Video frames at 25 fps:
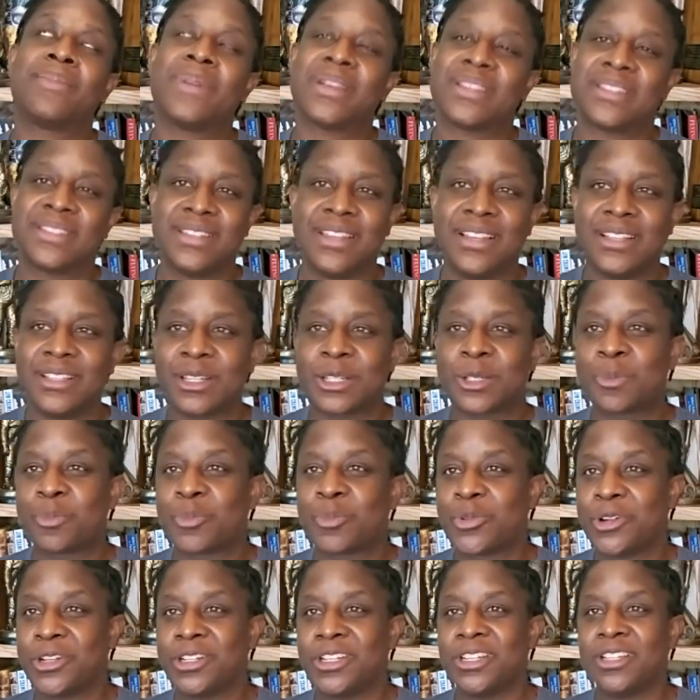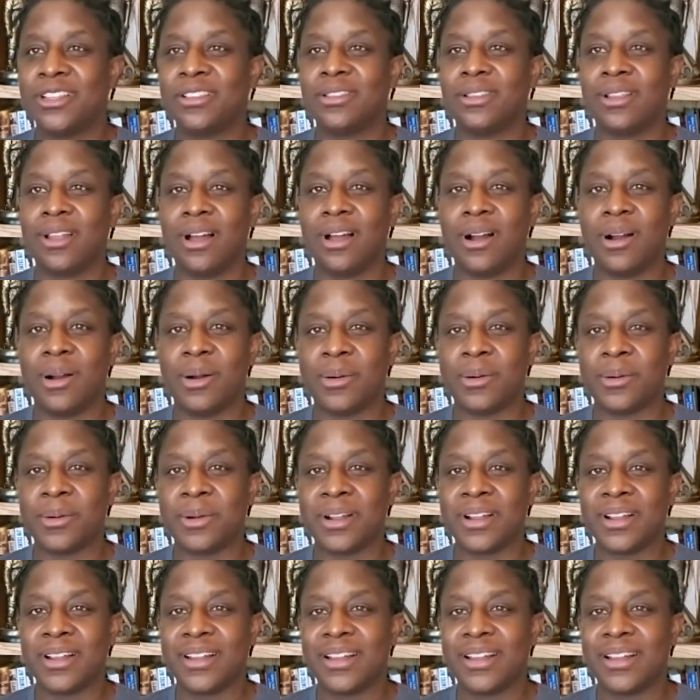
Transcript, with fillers: my ceiling's pretty low.